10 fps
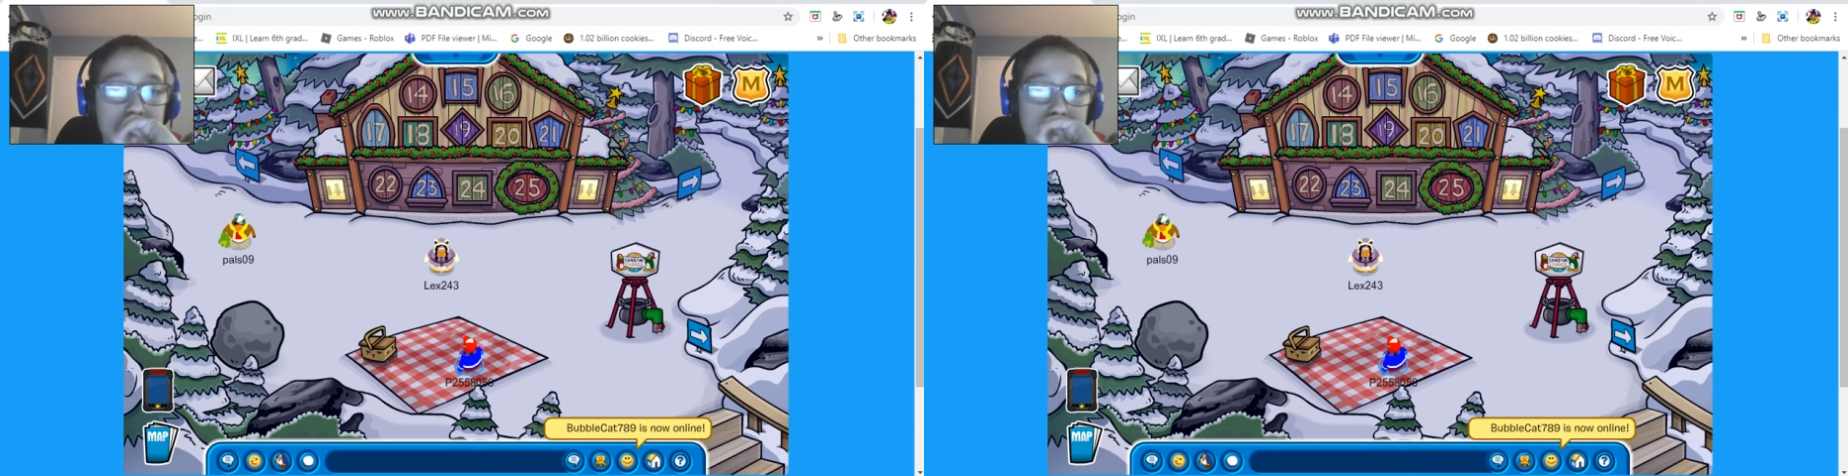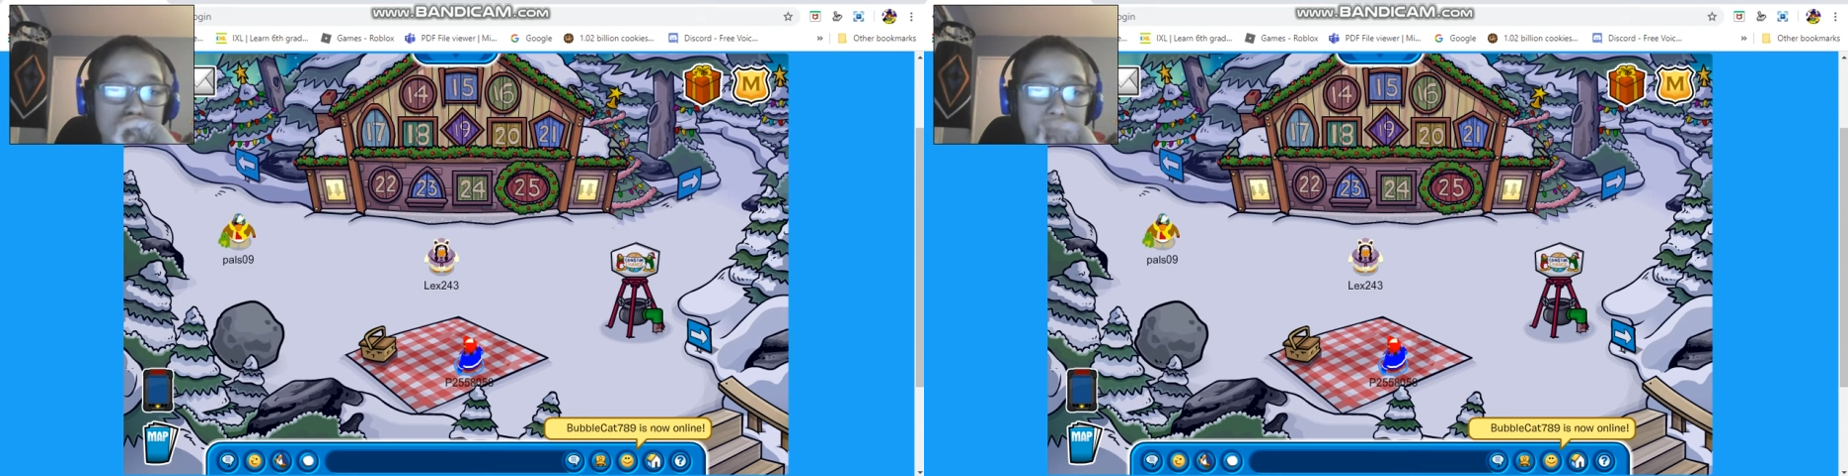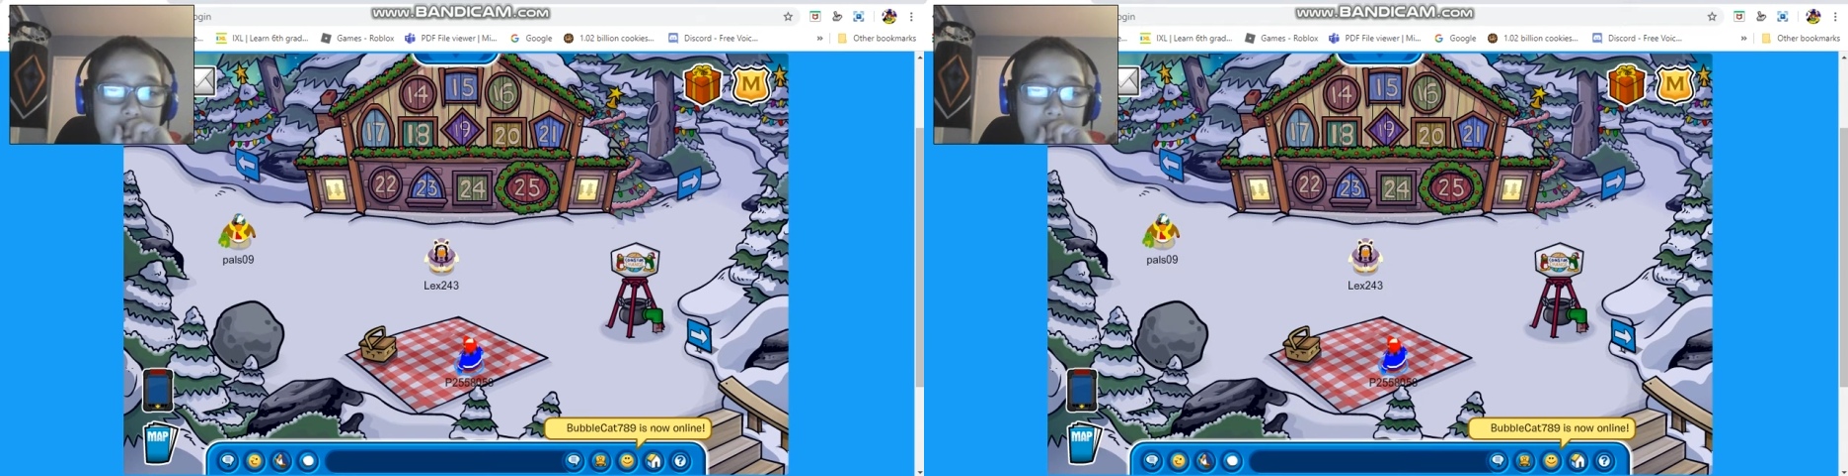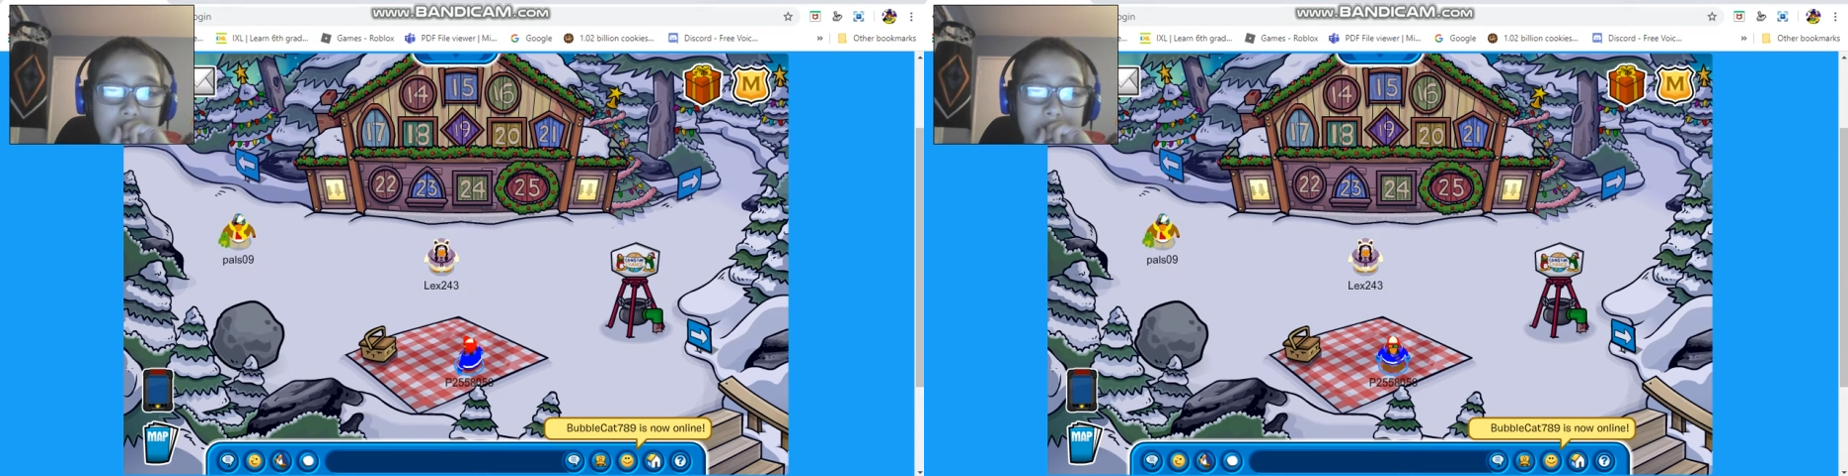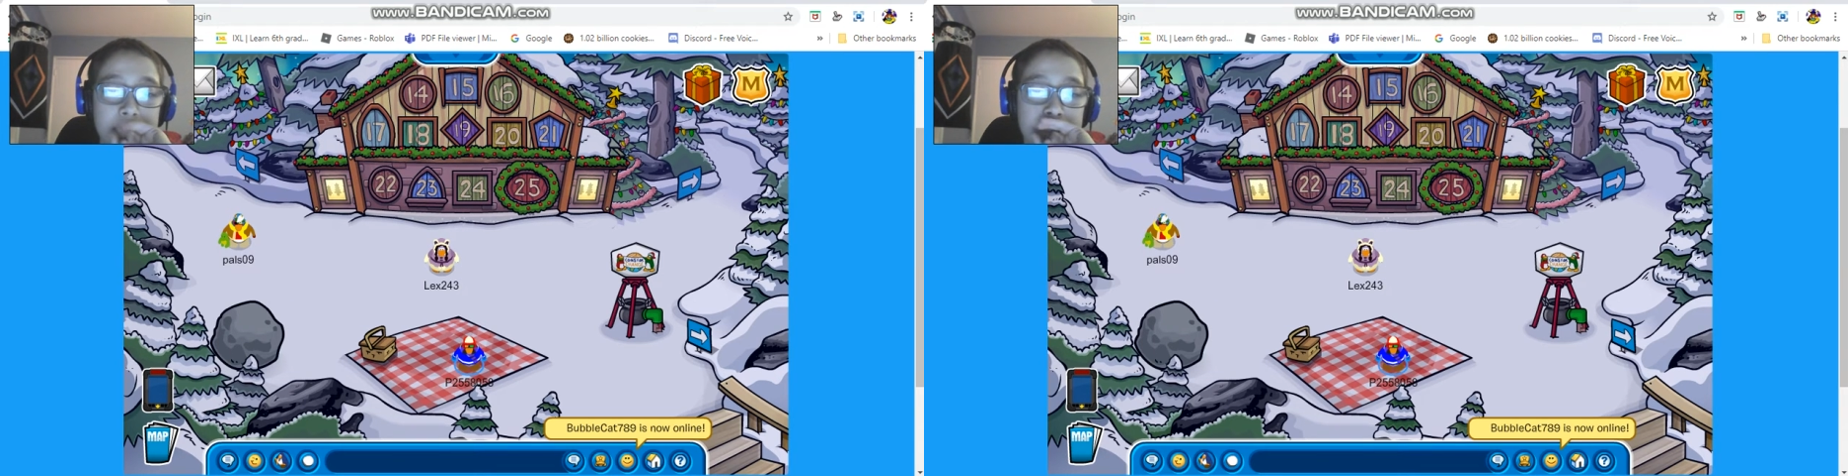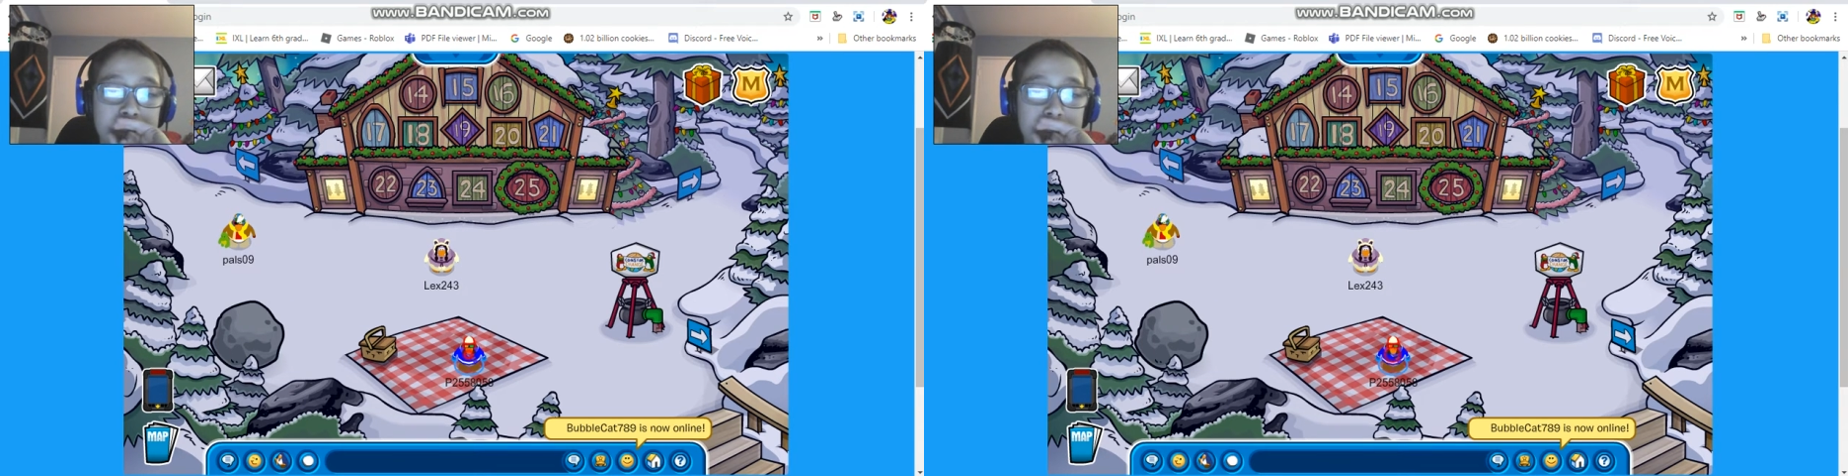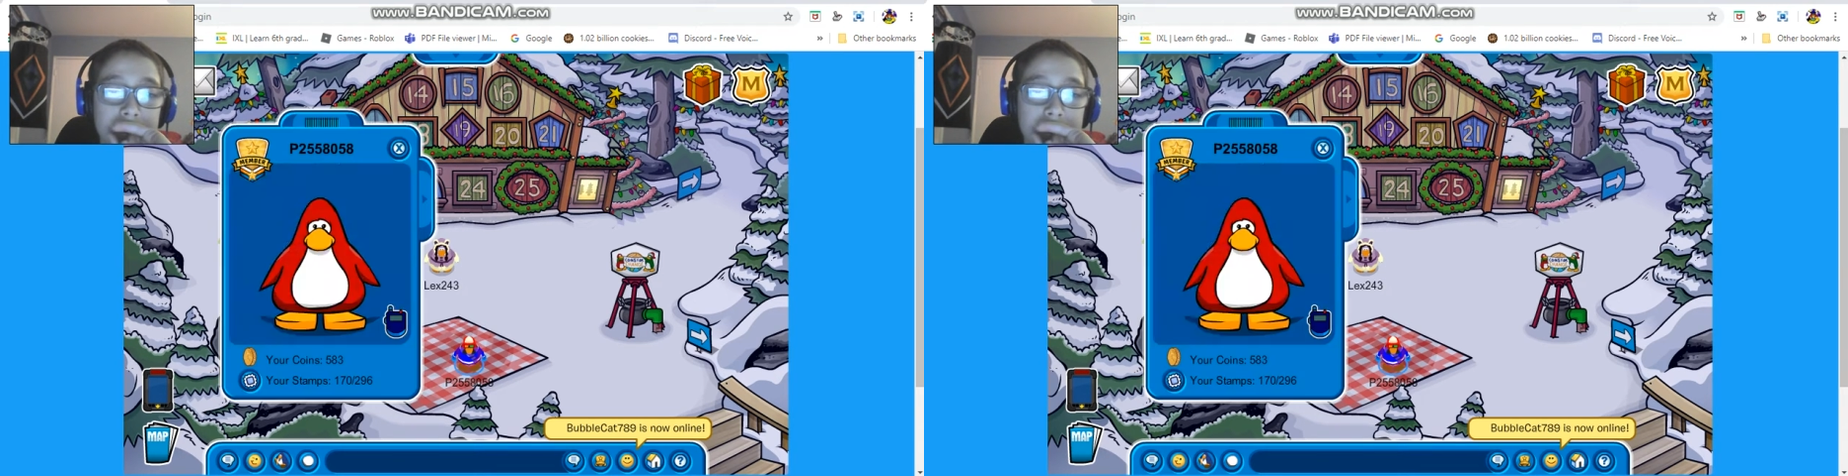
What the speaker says: what I wanted to say.